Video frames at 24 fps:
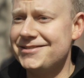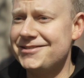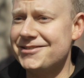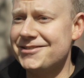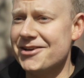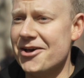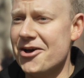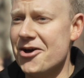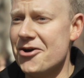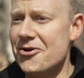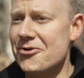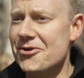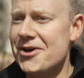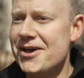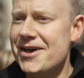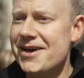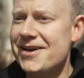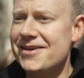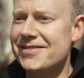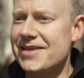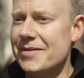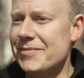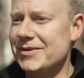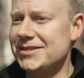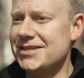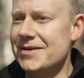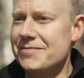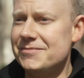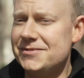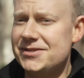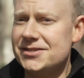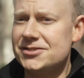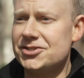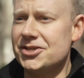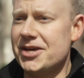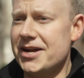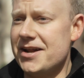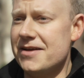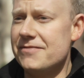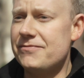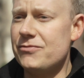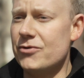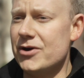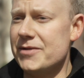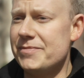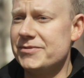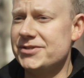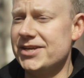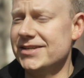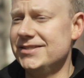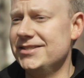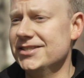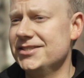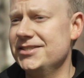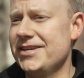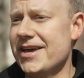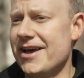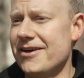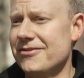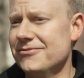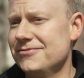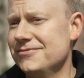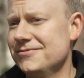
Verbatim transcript: so that means I'm essentially getting a forty percent discount.